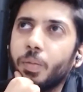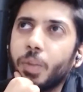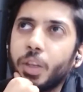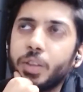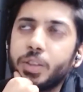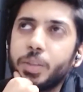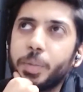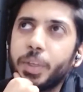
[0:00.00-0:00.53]

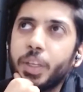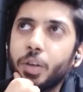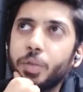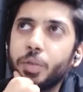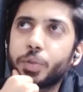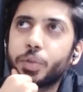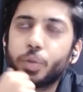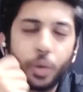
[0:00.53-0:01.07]
And speaking
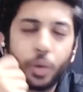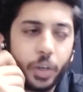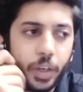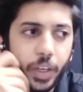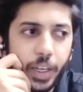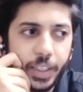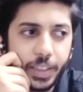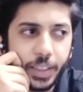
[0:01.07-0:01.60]
of
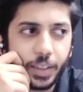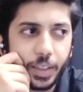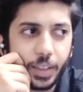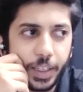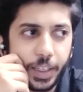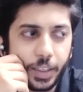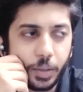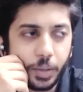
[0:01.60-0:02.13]
sword, I think,
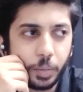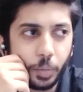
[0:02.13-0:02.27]
like,